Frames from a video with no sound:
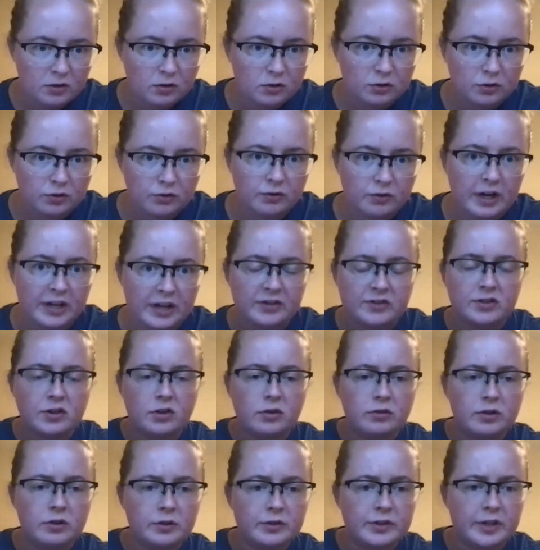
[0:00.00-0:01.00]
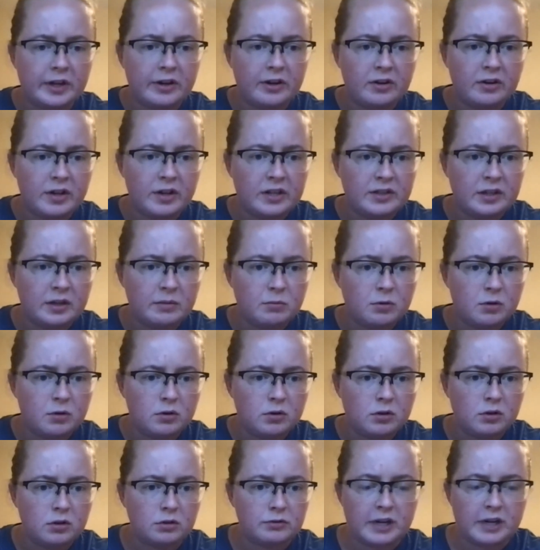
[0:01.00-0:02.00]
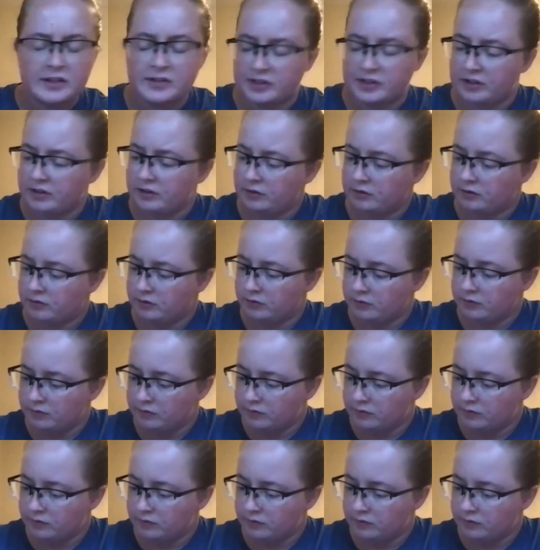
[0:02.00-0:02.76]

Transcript: Lorenzo, is that your last name? Lorenzen.